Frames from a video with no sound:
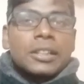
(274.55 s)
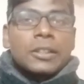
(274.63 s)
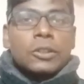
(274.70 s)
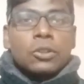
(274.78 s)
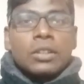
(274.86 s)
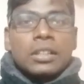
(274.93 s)

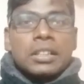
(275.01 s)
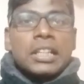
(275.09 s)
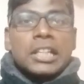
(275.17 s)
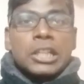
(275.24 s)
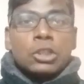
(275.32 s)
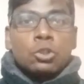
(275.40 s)

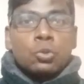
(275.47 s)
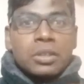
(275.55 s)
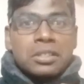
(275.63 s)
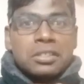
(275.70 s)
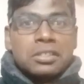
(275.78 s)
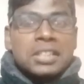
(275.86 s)
Learning to
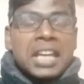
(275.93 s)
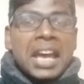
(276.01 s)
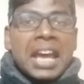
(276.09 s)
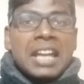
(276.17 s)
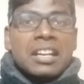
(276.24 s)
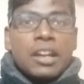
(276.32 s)

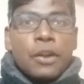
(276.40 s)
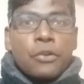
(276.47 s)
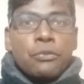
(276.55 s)
understand